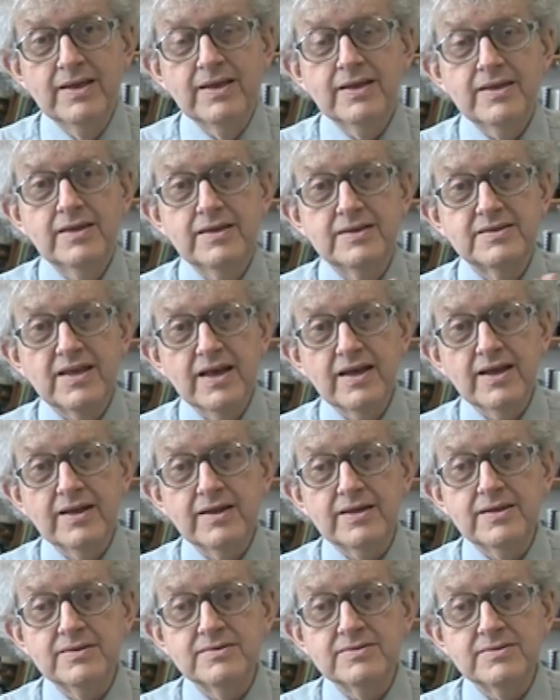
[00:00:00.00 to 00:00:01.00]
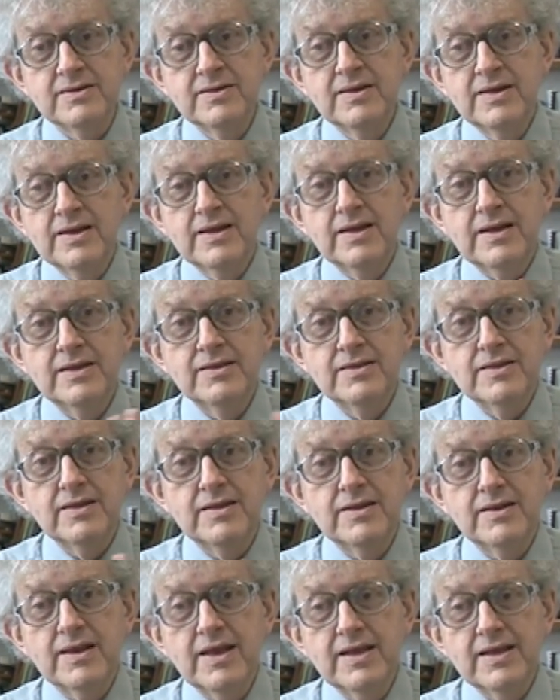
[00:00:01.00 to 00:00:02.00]
He died in
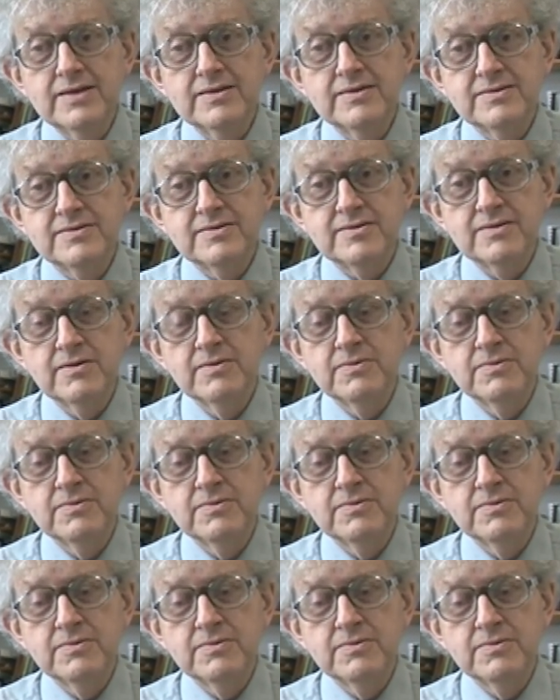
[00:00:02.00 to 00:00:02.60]
the late